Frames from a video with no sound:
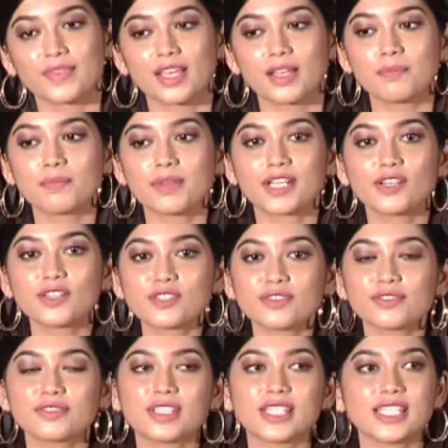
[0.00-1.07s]
And because
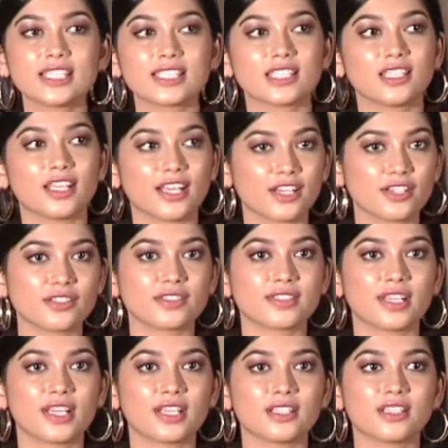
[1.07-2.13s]
of these layers
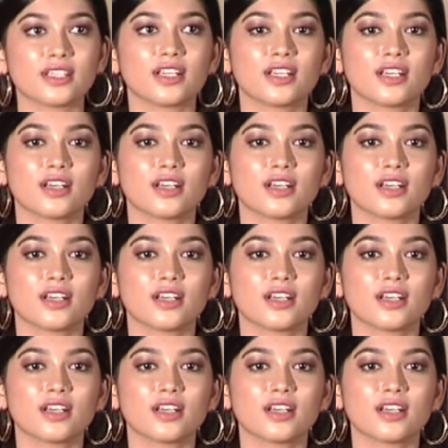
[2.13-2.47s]
and